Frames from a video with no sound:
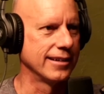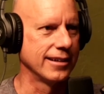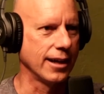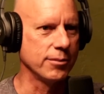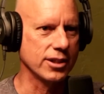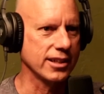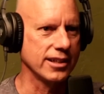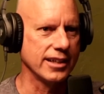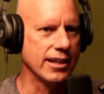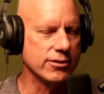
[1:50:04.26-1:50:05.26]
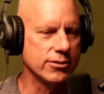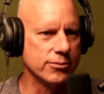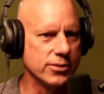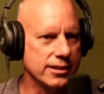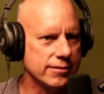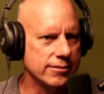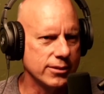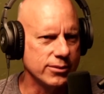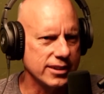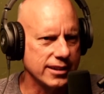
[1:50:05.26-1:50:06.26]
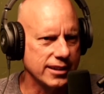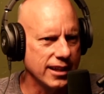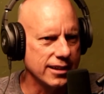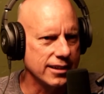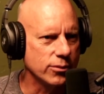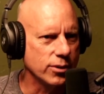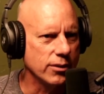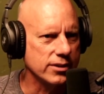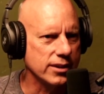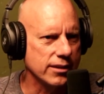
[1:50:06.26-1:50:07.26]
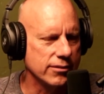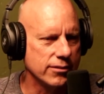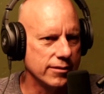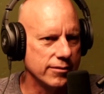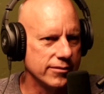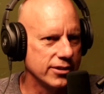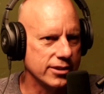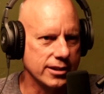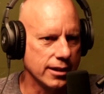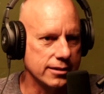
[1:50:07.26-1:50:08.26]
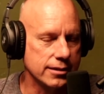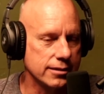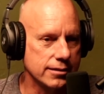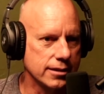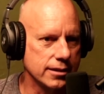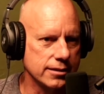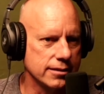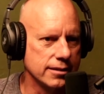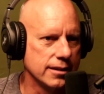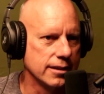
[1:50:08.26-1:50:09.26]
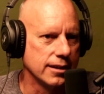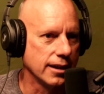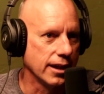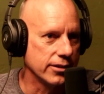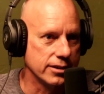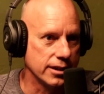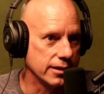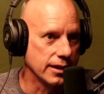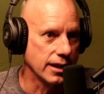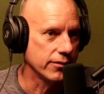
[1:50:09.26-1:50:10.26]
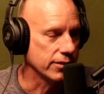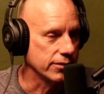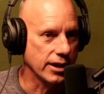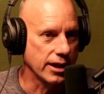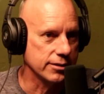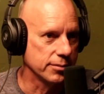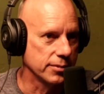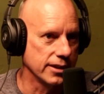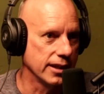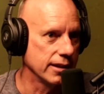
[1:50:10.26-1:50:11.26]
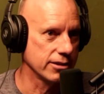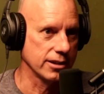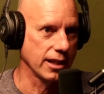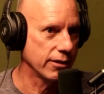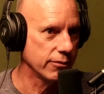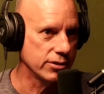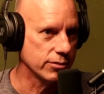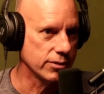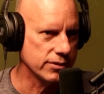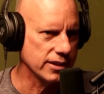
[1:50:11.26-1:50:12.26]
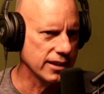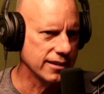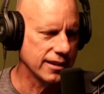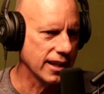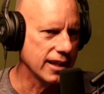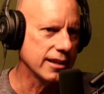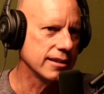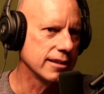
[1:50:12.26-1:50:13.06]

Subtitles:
I'm looking at it now, going, what was I thinking? Why was I just cussing because I just didn't have a grasp of the English language? What was I thinking?